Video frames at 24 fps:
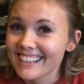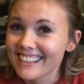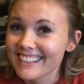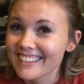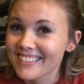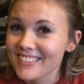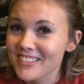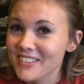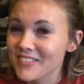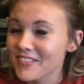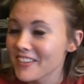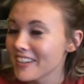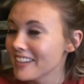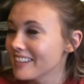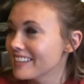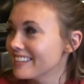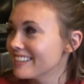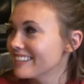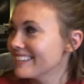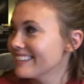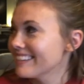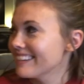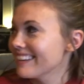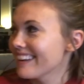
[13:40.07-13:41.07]

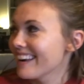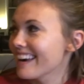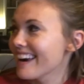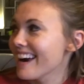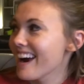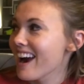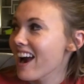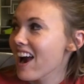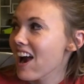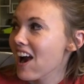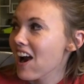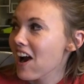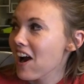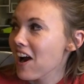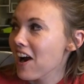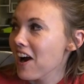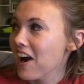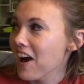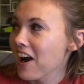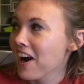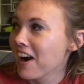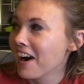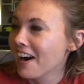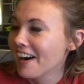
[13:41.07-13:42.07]

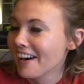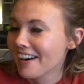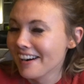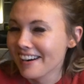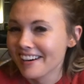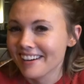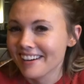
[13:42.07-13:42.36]
The person shown says nothing.